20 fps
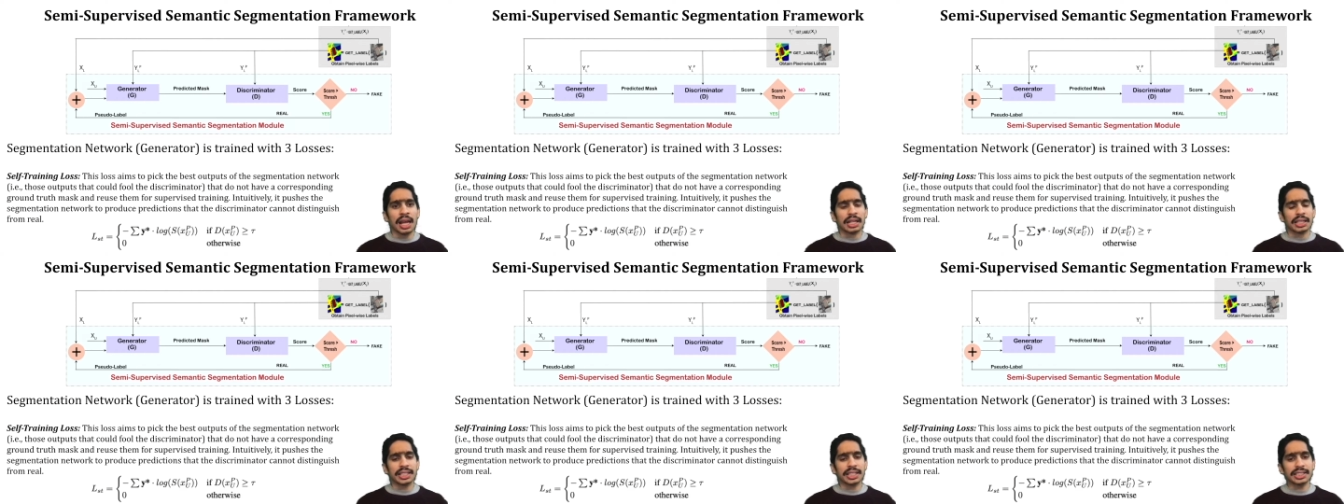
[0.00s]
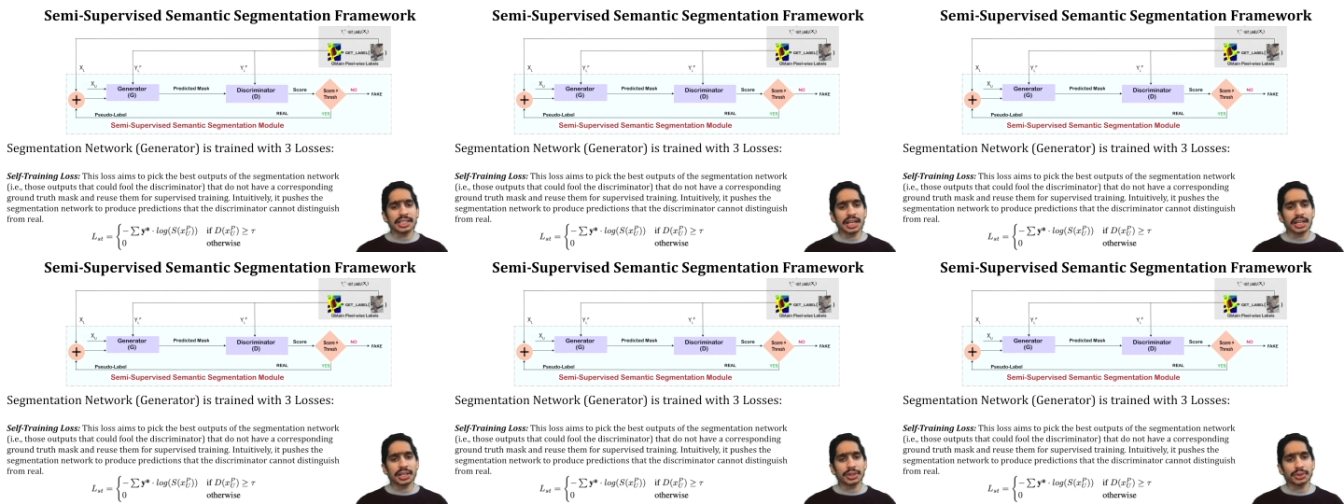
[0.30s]

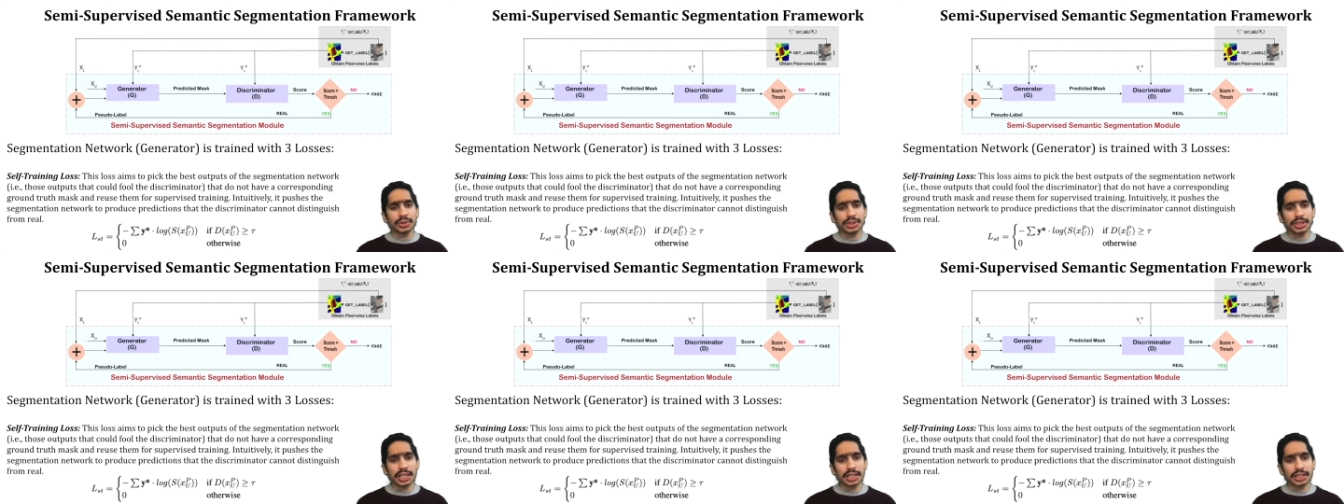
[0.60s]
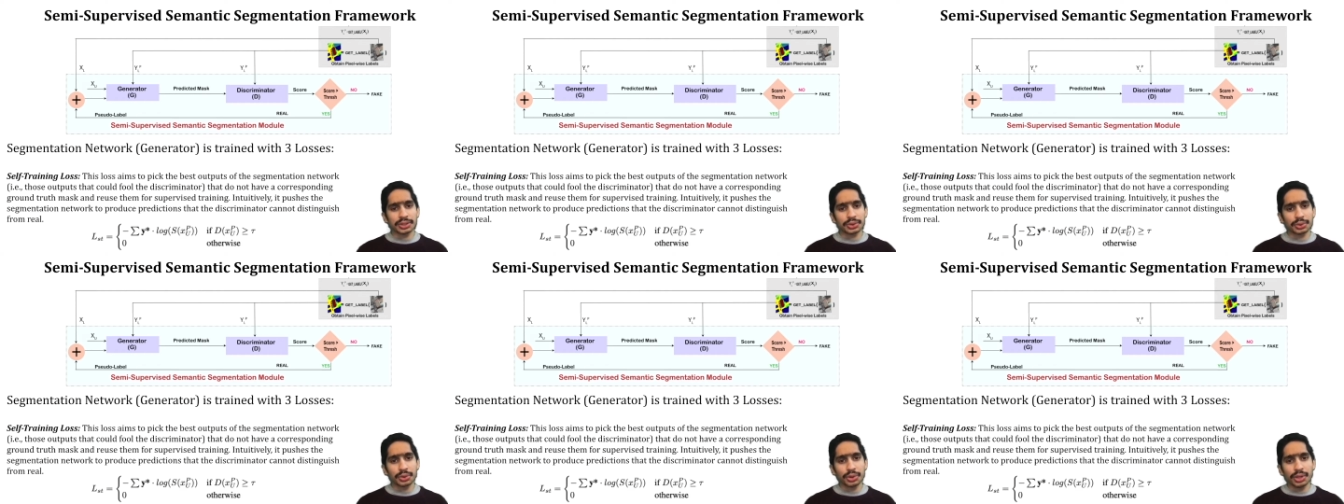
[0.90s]
These are used
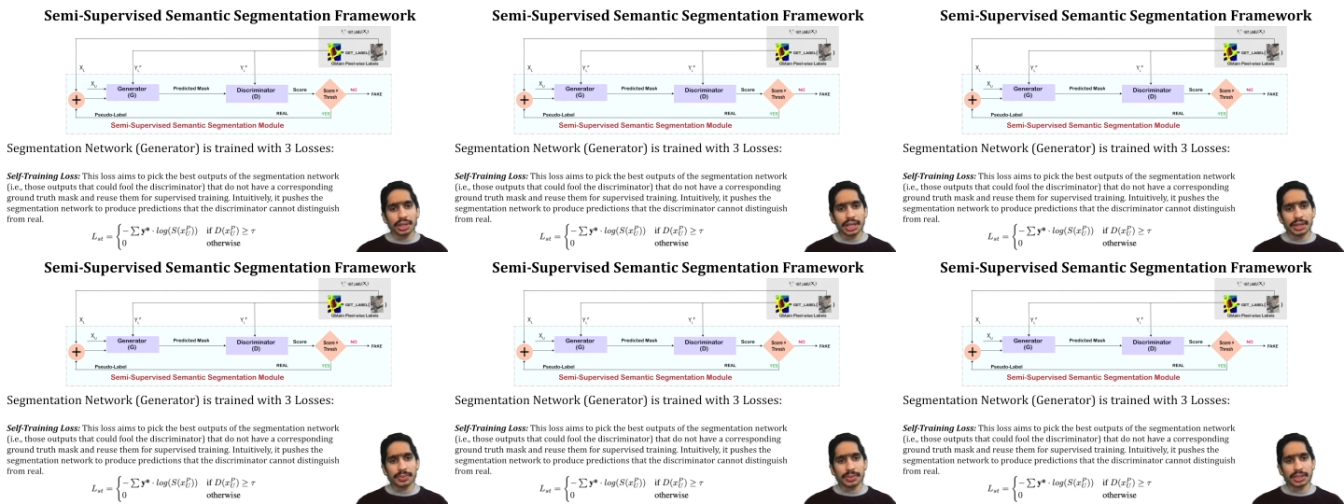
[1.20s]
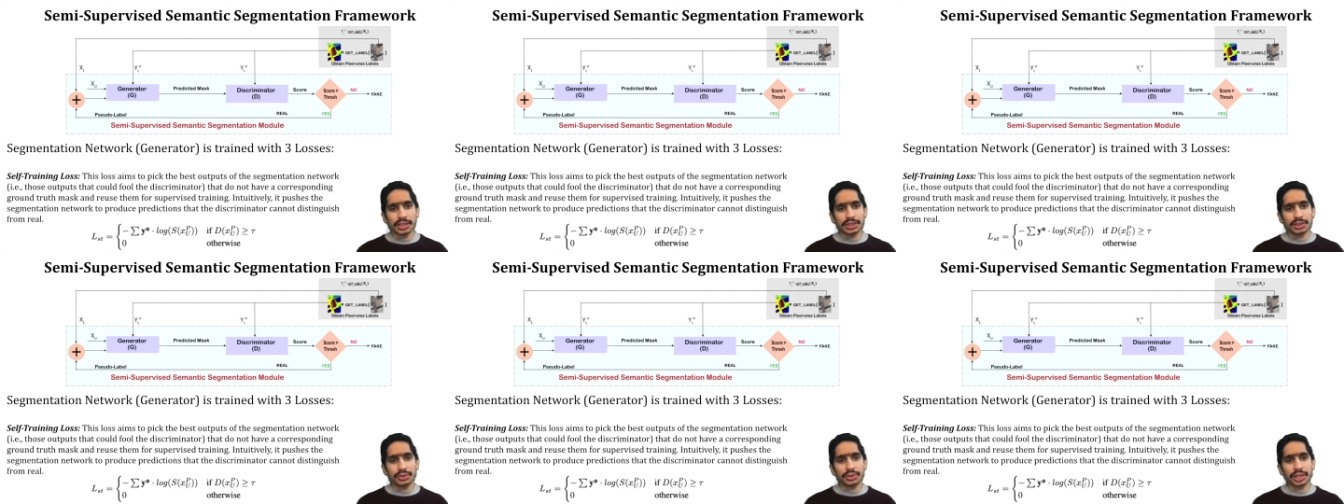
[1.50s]
as
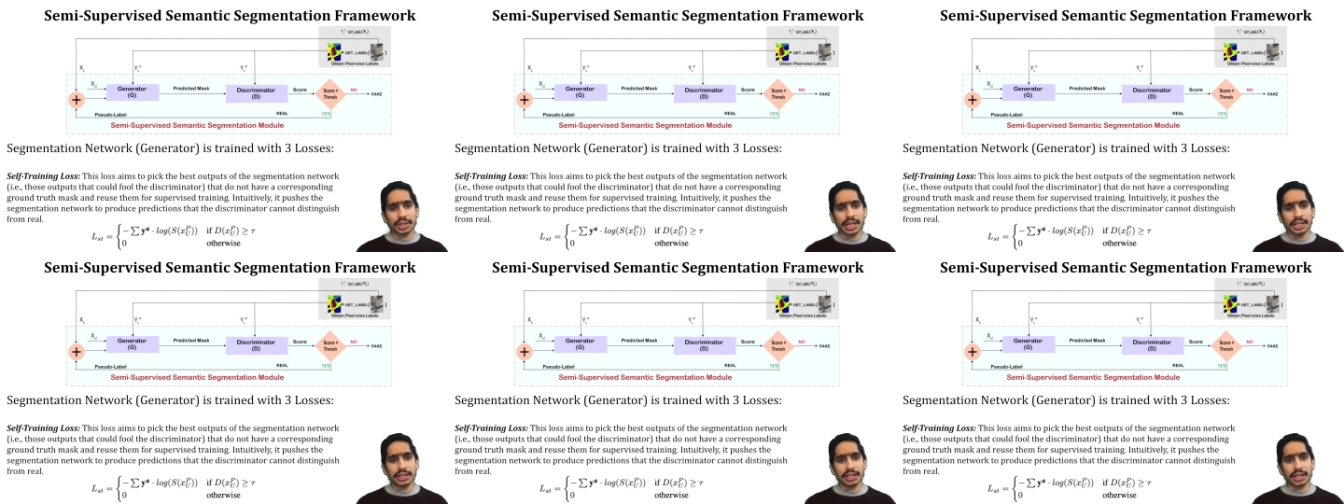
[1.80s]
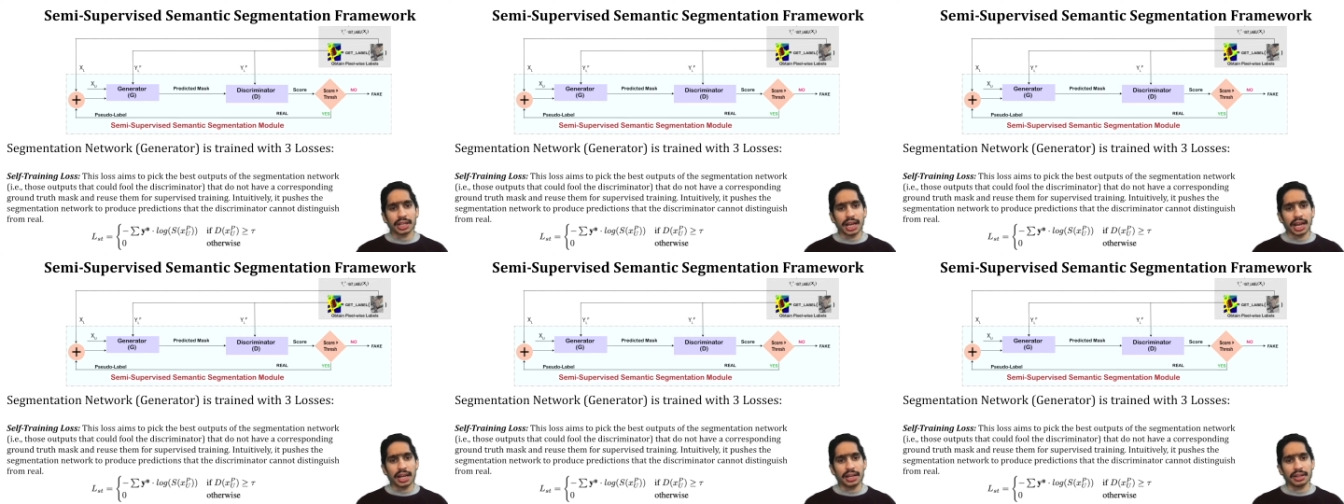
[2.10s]
pseudo-labels to train the
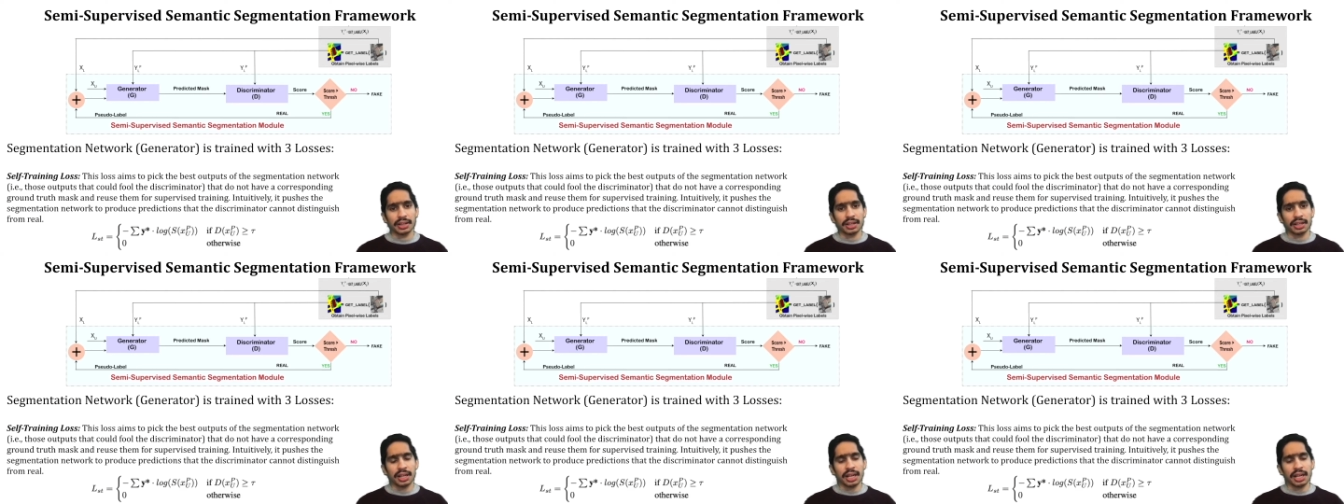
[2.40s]
GAN.